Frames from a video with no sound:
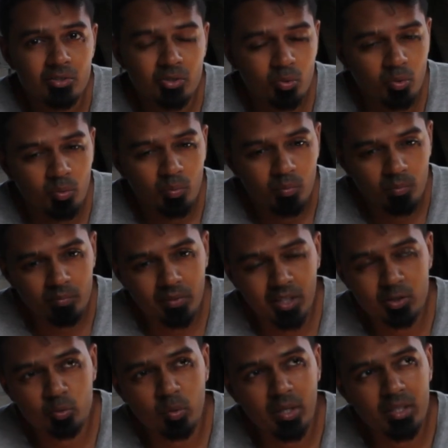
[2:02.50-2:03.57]
So
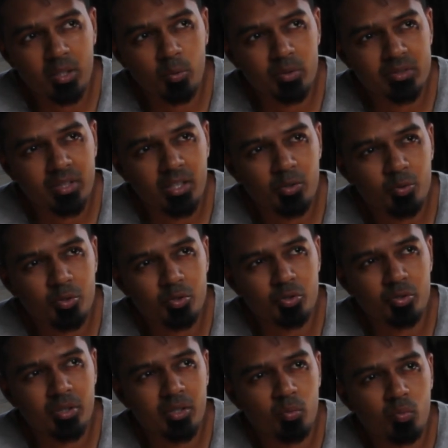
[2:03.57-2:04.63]
that's why they would tell you to
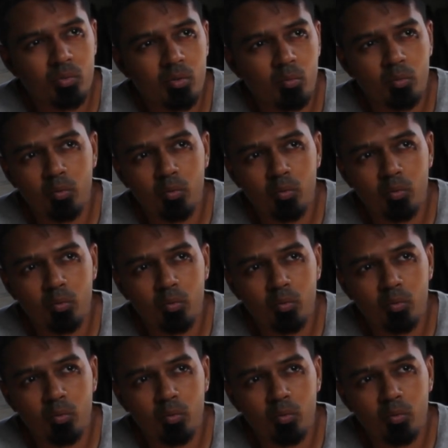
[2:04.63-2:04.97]
train,